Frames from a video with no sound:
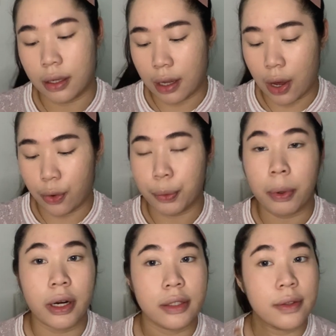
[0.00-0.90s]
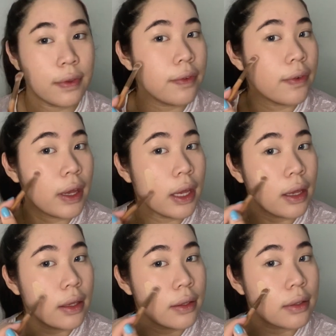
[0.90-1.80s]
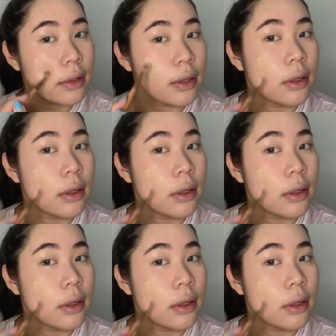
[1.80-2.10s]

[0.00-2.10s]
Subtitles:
outer parts of the face.